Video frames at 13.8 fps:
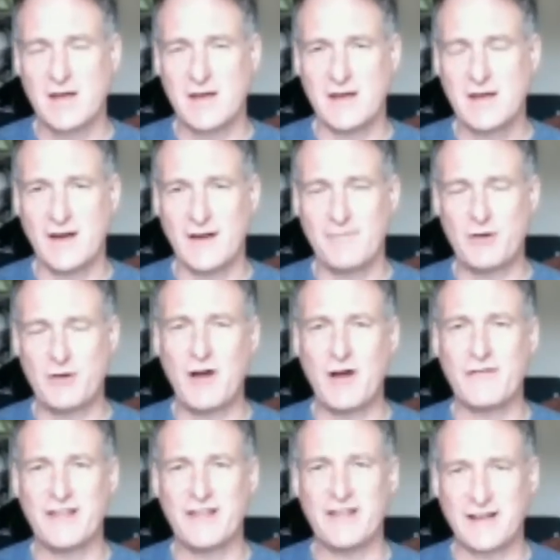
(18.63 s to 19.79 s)
I've been all over
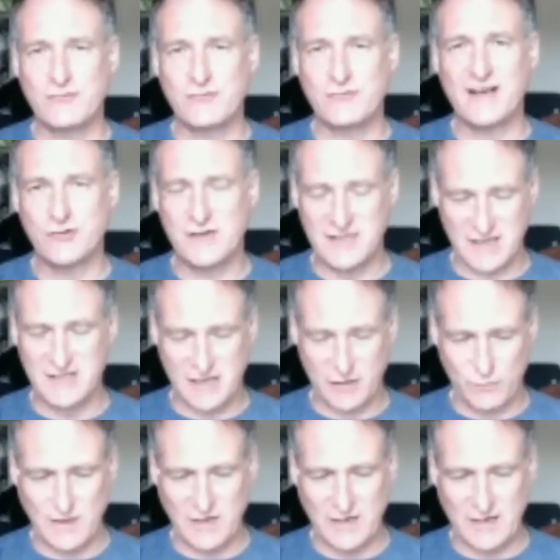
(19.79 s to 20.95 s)
the country,
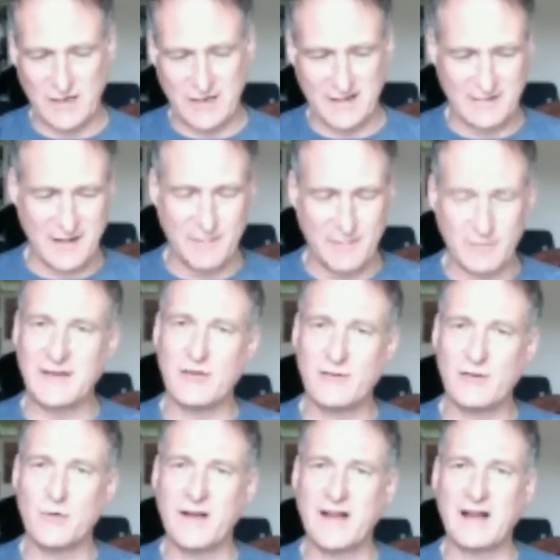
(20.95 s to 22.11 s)
so I'm going to give you a
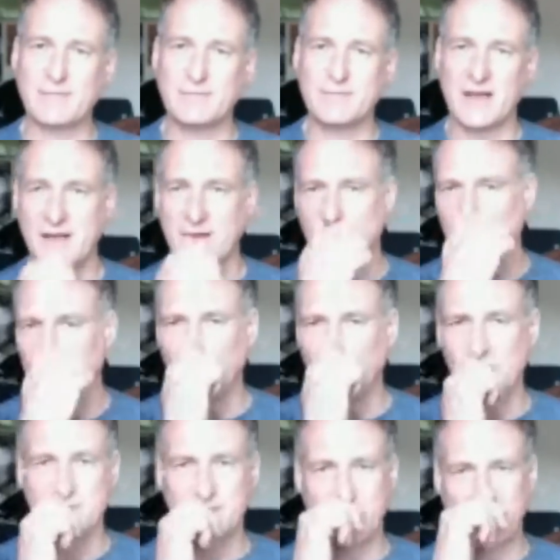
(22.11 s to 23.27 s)
quick update on
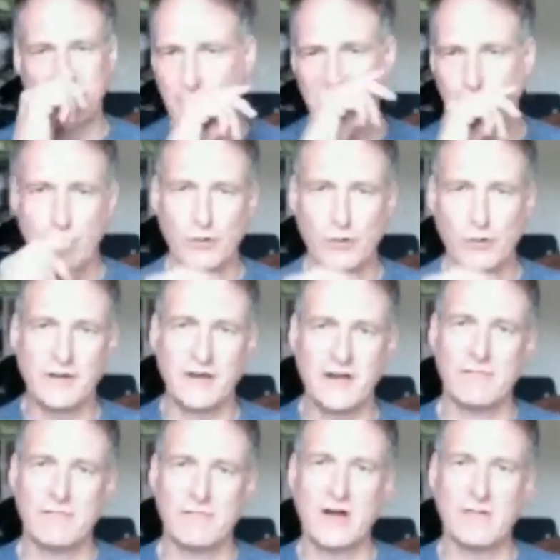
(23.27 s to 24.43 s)
what's been going on
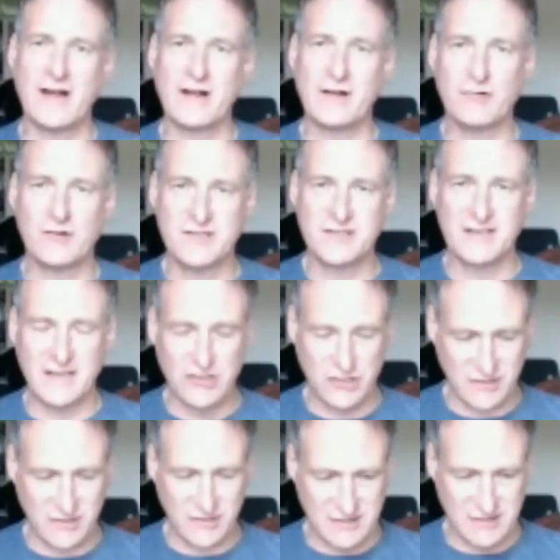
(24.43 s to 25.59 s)
right across the
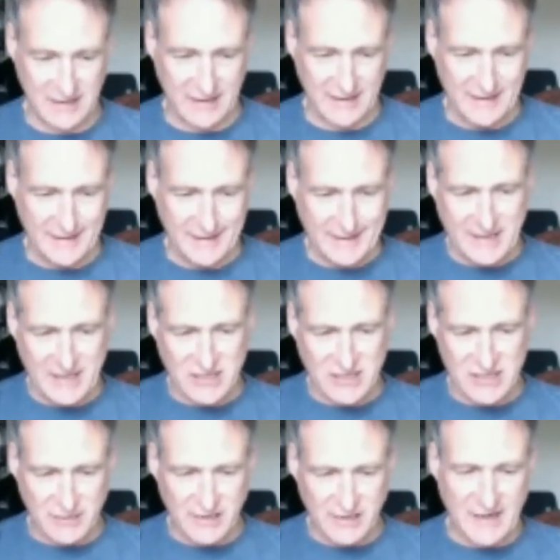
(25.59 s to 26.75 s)
nation today. So I'm
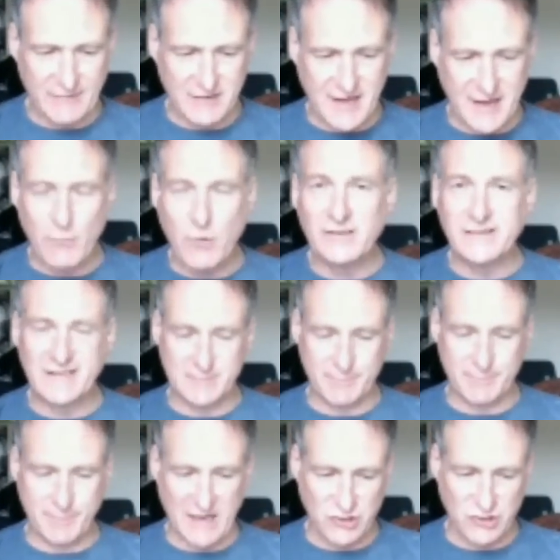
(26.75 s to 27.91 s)
going to cover network
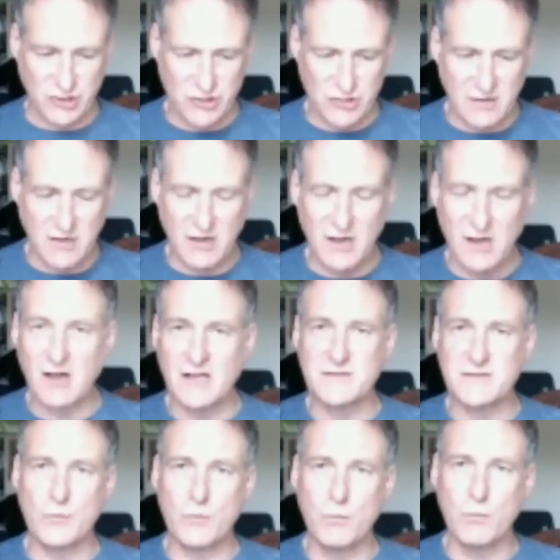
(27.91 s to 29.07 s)
expansion, highlights for
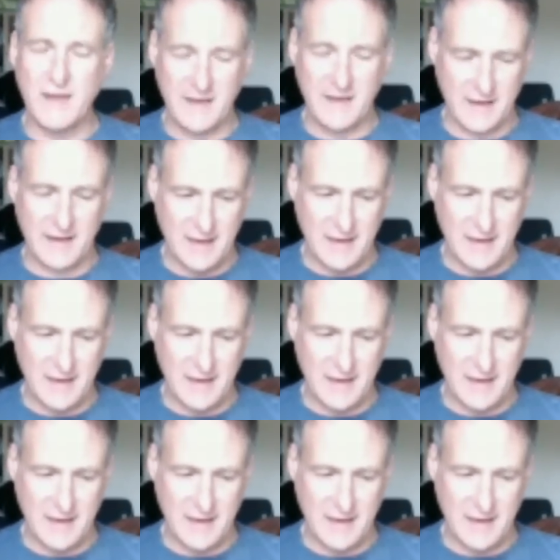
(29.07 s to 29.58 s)
the week,